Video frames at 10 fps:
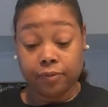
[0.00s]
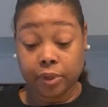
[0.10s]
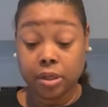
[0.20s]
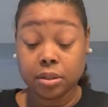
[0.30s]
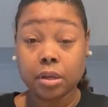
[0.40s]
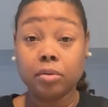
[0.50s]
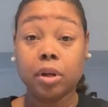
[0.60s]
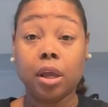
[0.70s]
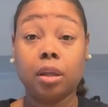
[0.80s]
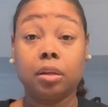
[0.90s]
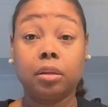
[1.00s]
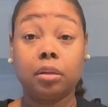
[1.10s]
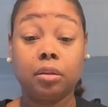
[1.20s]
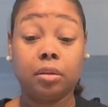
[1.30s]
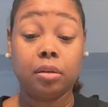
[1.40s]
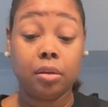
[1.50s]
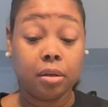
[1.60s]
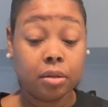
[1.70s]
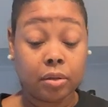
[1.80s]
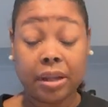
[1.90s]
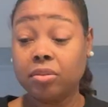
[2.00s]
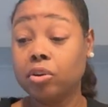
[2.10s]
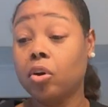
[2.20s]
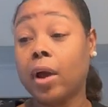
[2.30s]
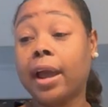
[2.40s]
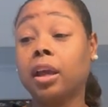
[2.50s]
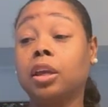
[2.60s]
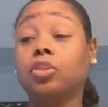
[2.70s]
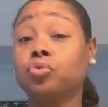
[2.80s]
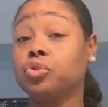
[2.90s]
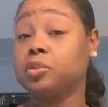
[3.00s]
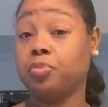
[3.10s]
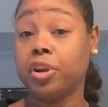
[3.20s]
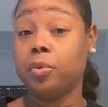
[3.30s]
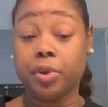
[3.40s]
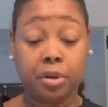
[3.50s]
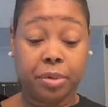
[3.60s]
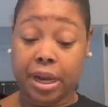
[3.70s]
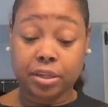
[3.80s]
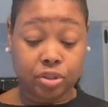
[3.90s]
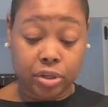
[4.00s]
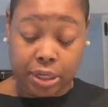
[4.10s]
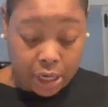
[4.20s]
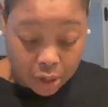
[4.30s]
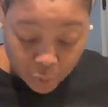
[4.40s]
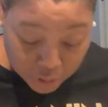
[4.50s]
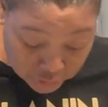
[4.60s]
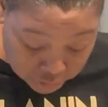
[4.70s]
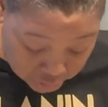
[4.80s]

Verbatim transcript: fleece, I know that. So I don't know. I could get through the spring with them, but I surely can't wear these